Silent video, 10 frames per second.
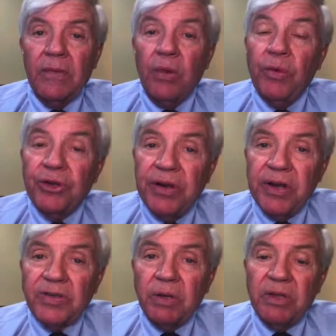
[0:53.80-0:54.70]
When you
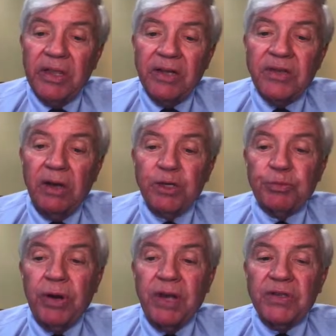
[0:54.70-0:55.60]
hear something, that sound is
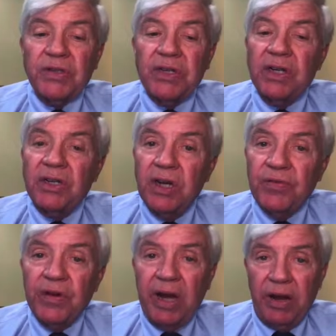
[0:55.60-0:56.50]
processed in a
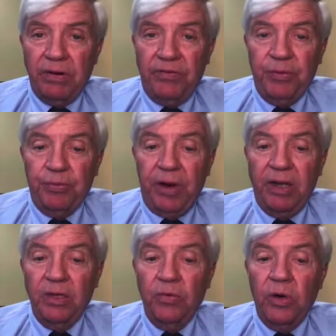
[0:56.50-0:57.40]
different area of the
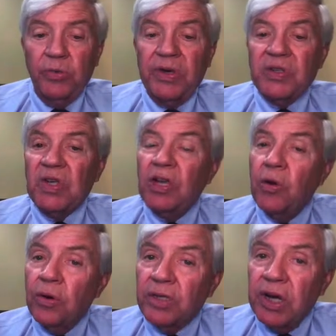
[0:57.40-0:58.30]
brain than when we see
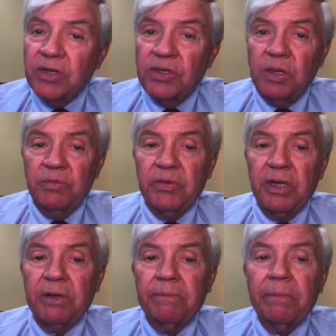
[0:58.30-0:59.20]
or touch something.
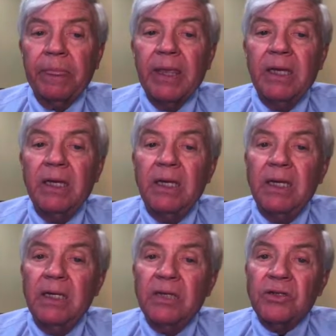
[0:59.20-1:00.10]

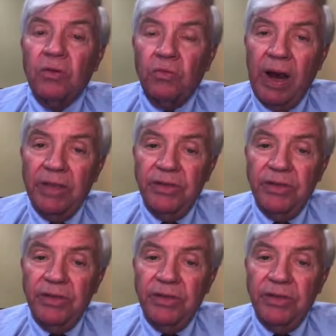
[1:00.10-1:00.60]
So rather